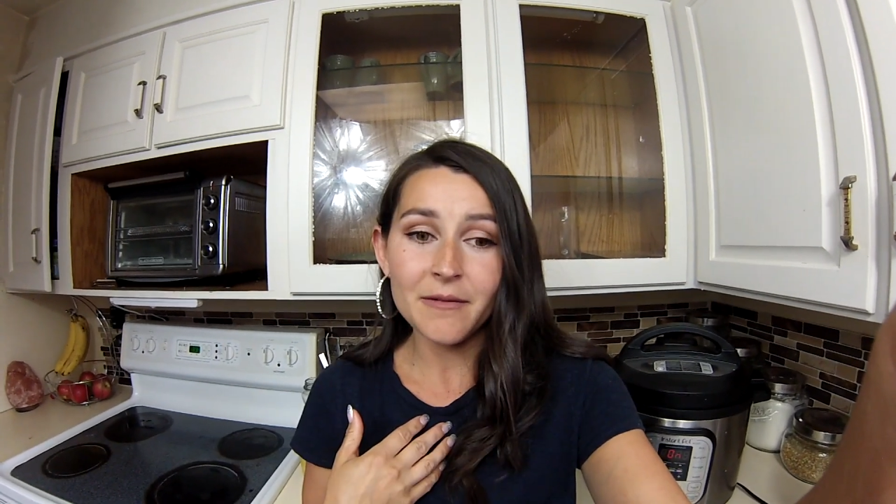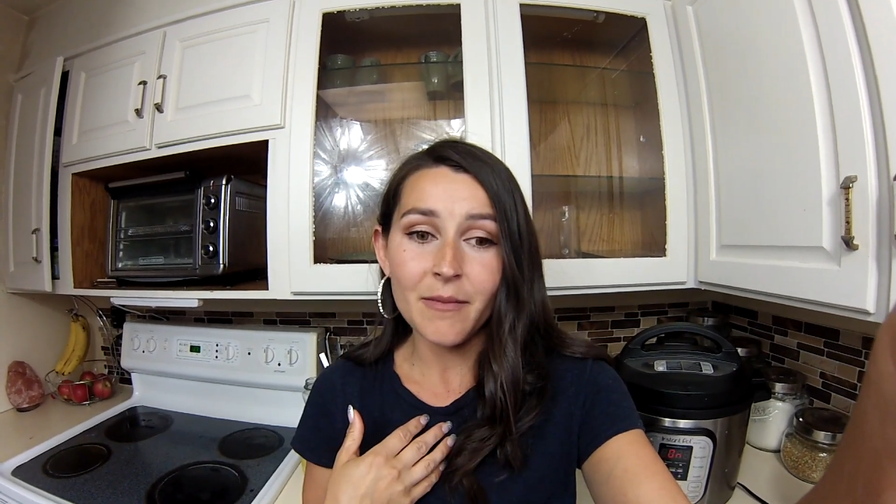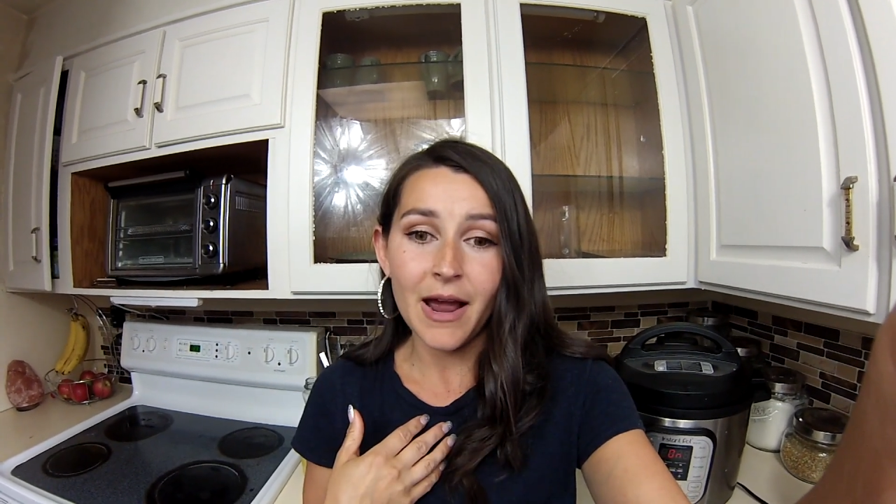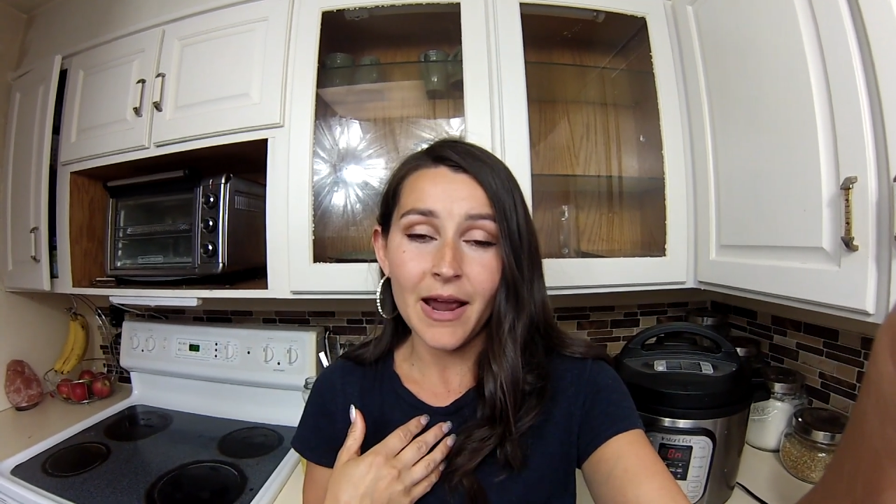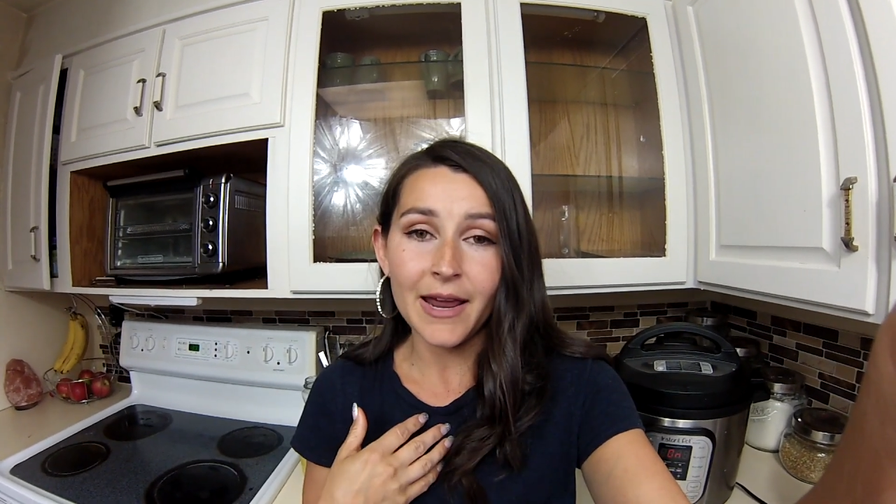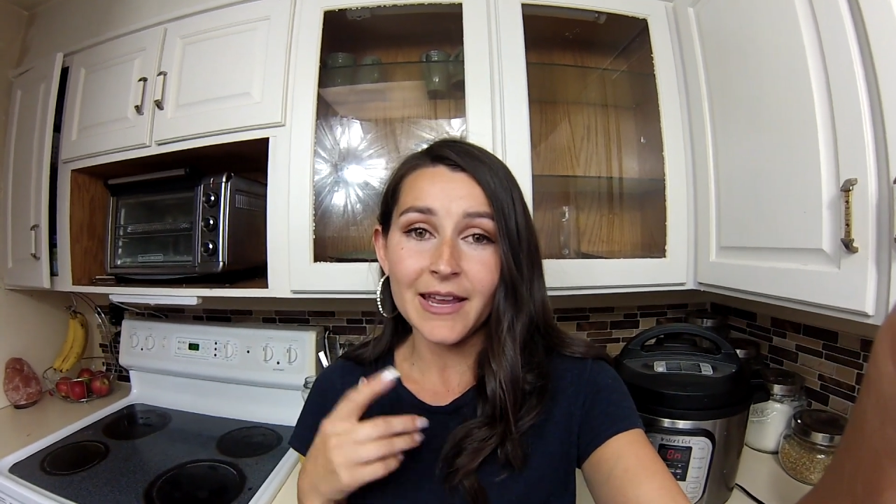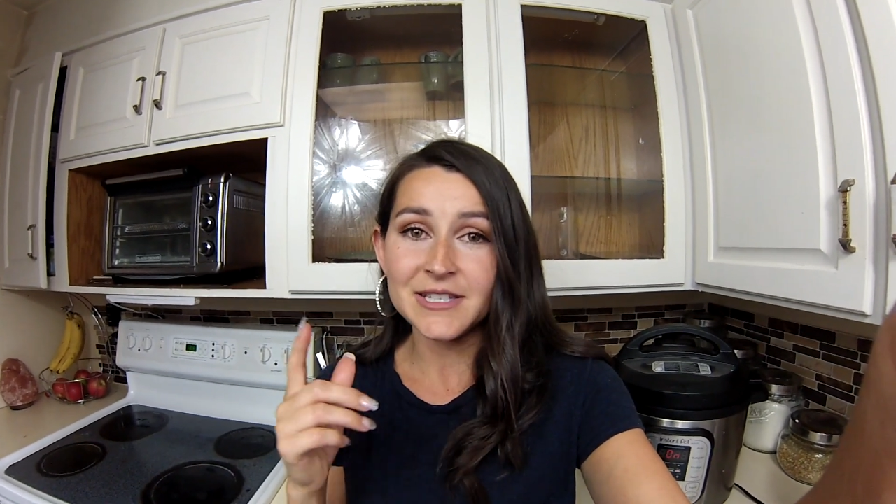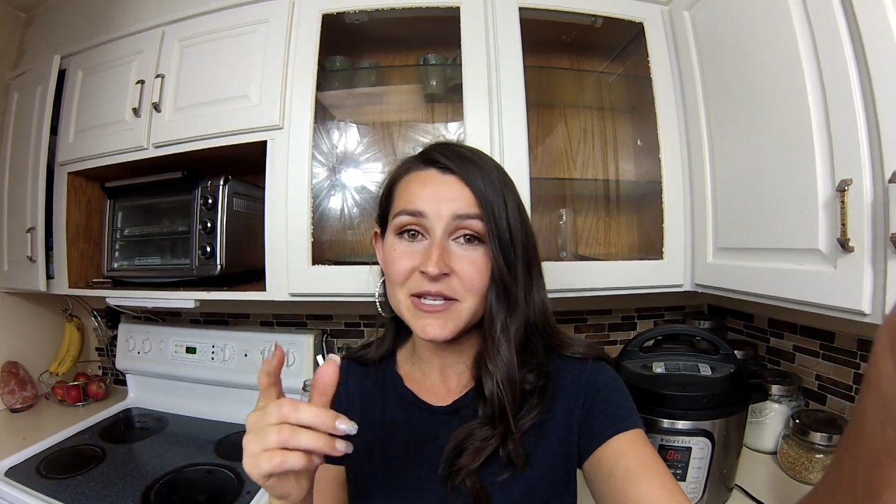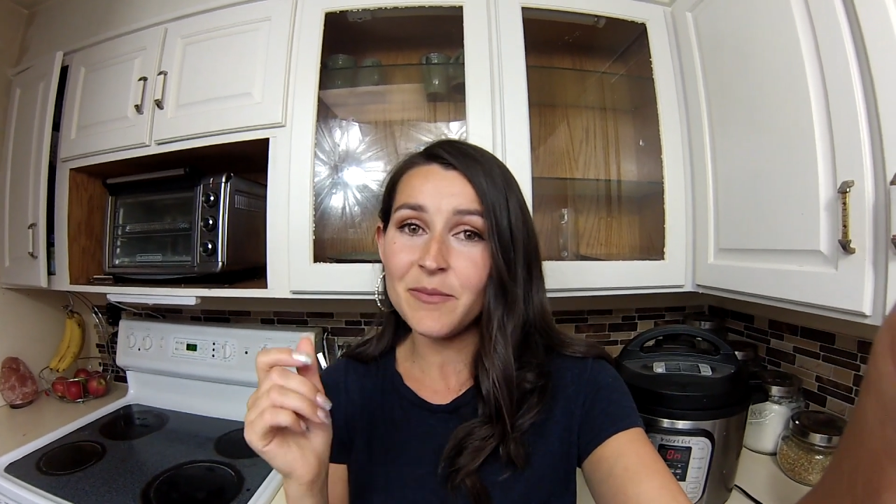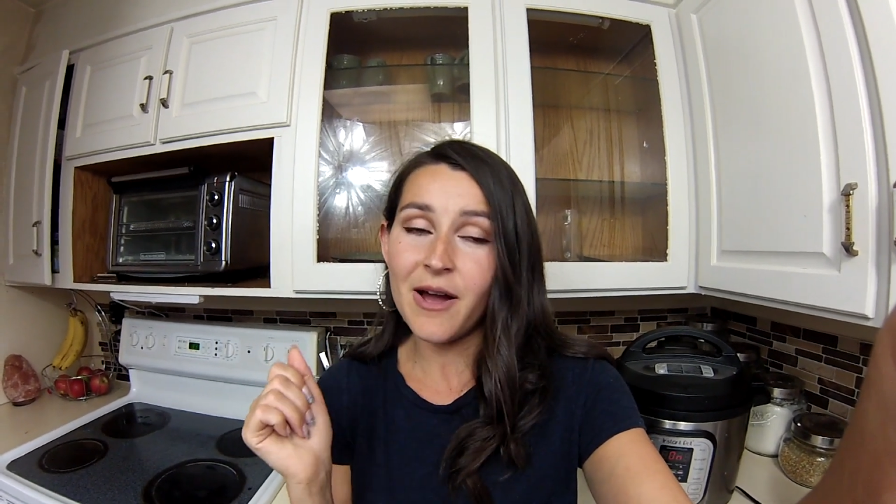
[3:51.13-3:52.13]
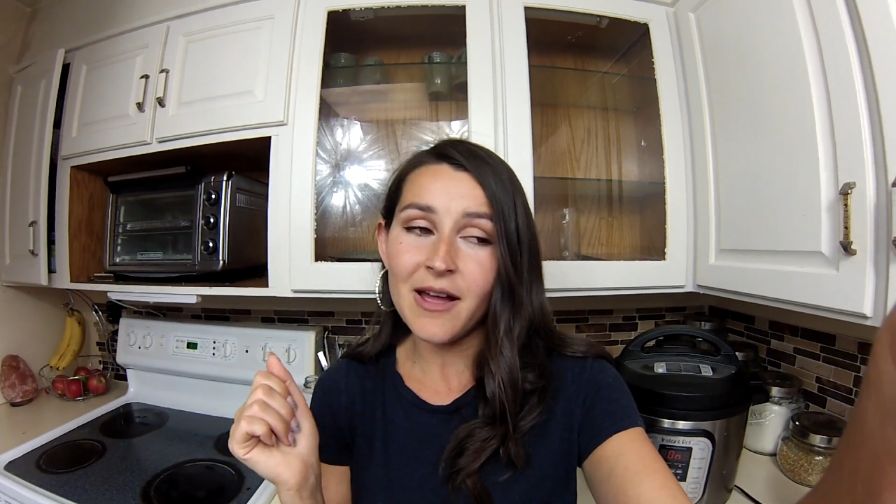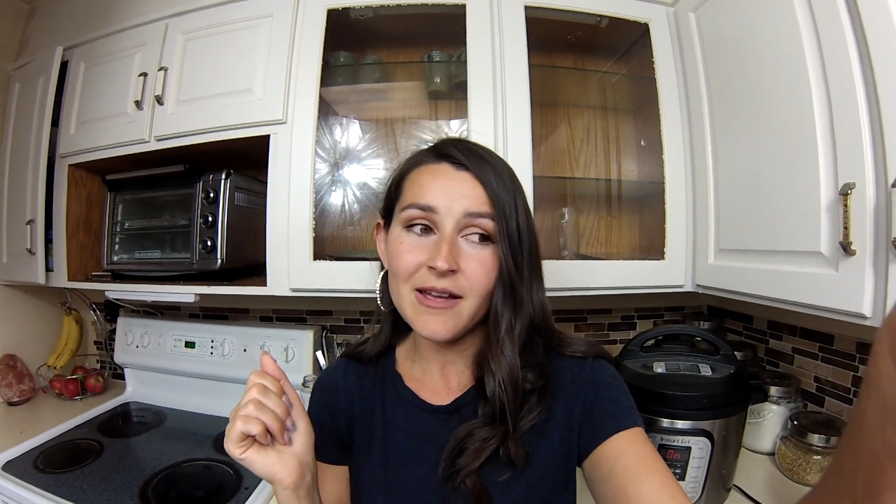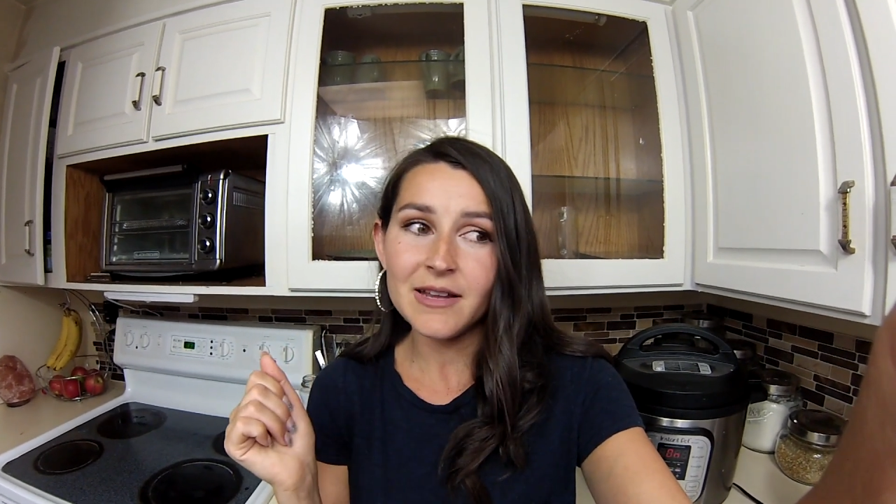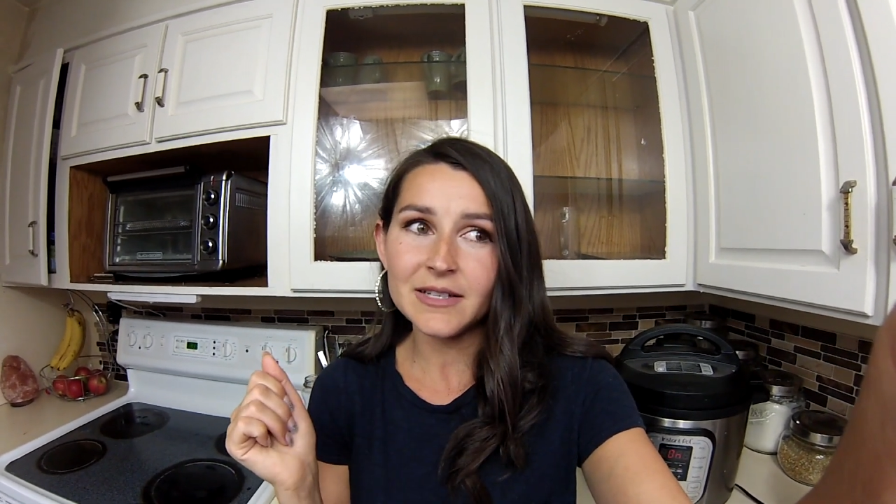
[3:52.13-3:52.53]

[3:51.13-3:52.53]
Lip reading: my Instant Pot